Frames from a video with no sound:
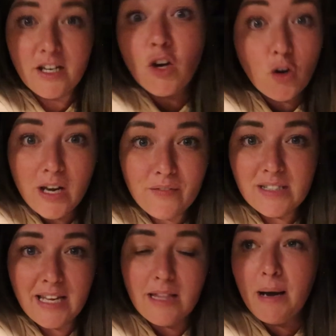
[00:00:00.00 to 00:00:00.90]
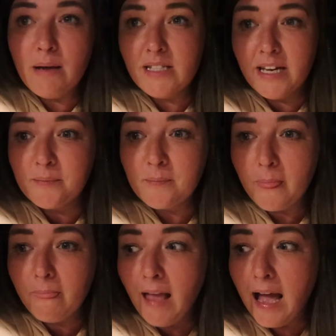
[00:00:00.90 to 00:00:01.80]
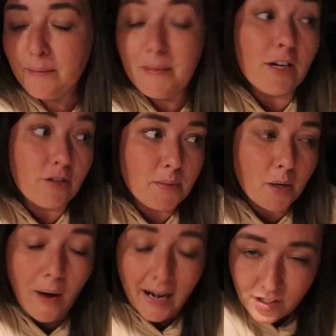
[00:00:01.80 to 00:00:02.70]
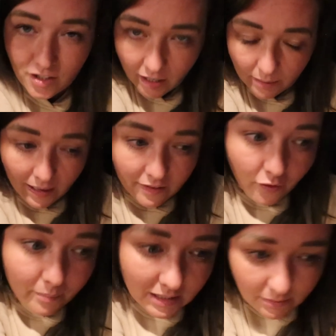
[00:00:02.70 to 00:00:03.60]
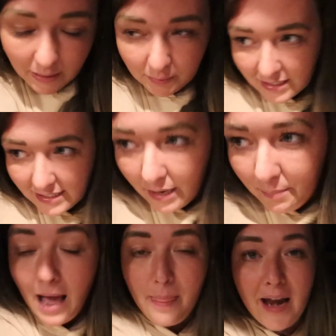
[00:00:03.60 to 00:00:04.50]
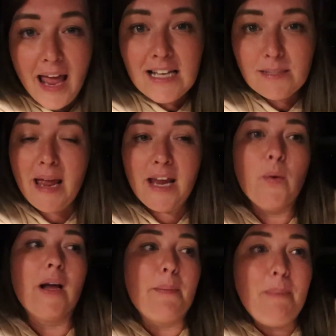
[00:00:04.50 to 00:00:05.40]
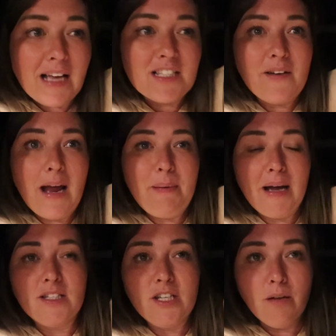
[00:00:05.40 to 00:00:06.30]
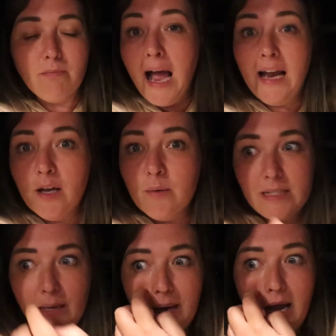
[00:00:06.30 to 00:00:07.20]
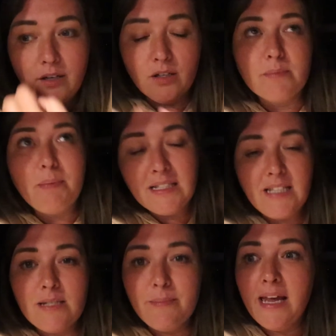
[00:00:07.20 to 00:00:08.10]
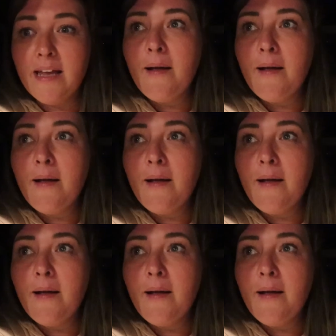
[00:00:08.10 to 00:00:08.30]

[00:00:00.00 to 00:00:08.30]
and you couldn't even see the mountain. And me and Chris were quietly talking about it in the front because Mila was asleep. And then Esme quickly passed her iPad to Isla, who was sat behind us, passed it to me.